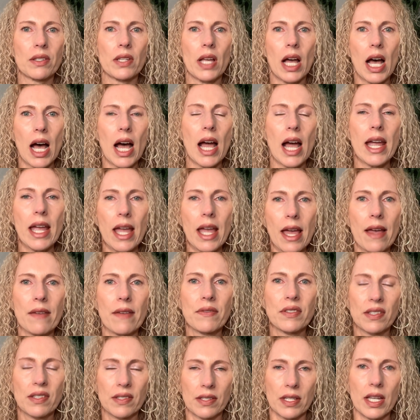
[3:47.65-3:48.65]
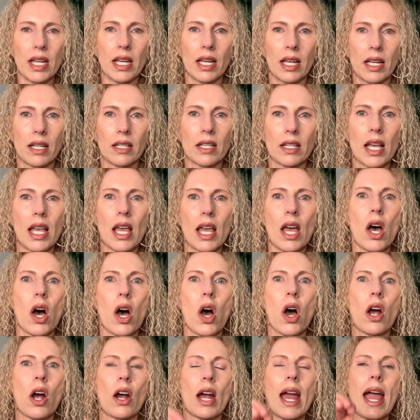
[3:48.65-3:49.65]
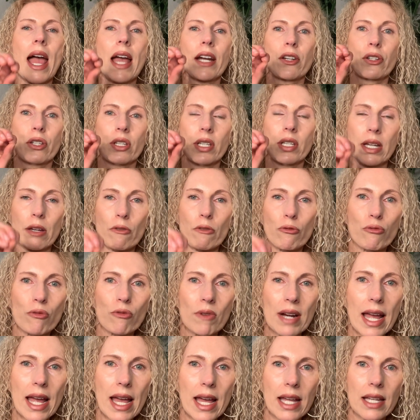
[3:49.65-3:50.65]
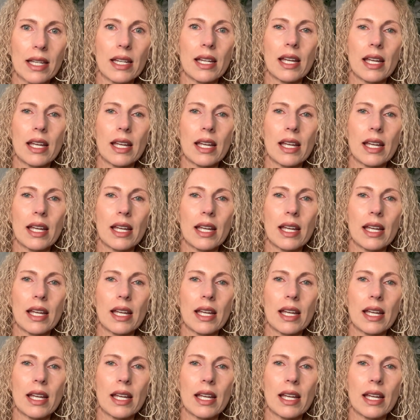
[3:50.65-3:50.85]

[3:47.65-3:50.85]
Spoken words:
I have seen are actually red